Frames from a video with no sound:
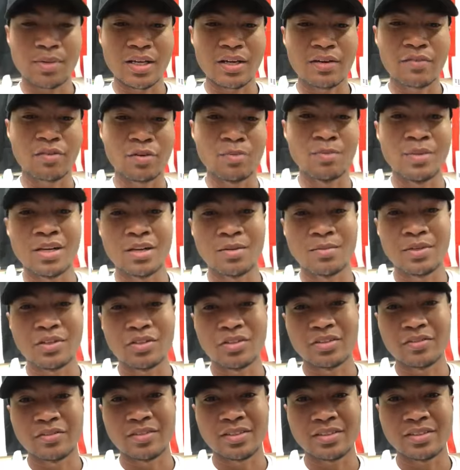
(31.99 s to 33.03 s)
playing for Bellarmine
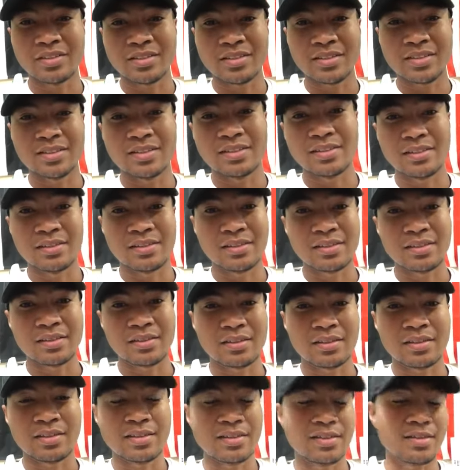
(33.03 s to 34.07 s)
University in
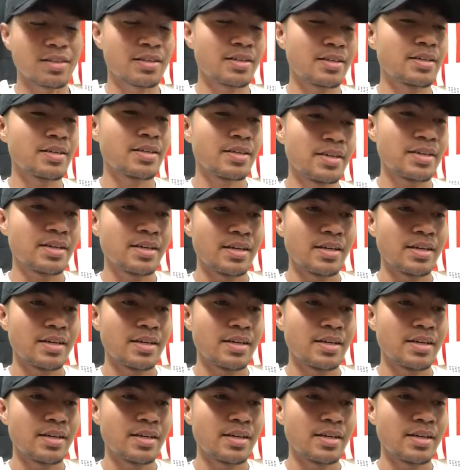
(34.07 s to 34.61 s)
Kentucky.